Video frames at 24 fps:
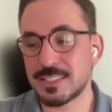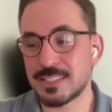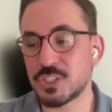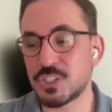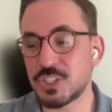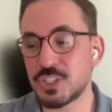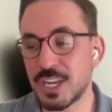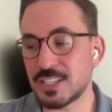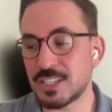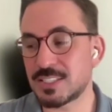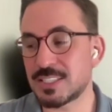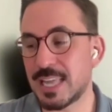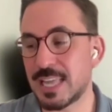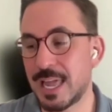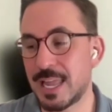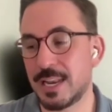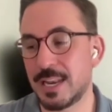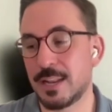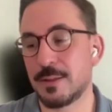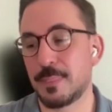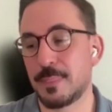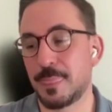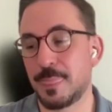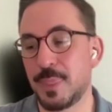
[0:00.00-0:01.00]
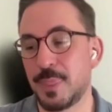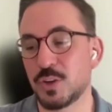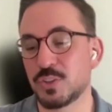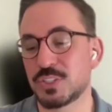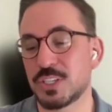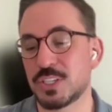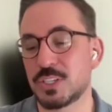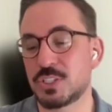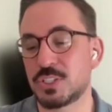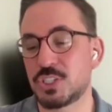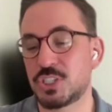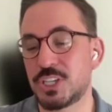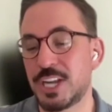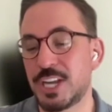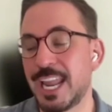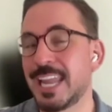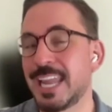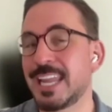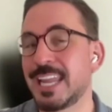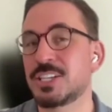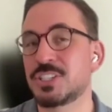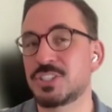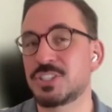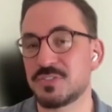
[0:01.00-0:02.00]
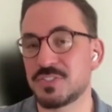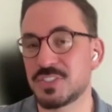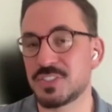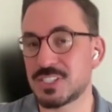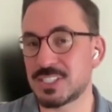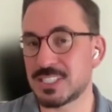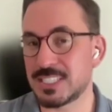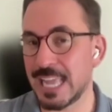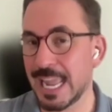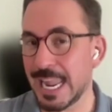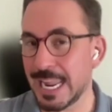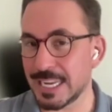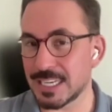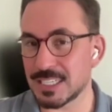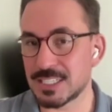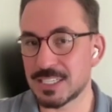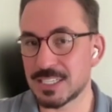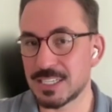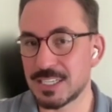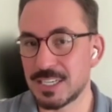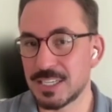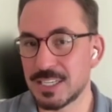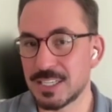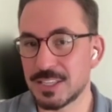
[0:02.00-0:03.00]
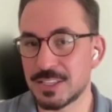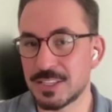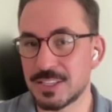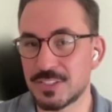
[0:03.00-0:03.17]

suggests that there's a change of state.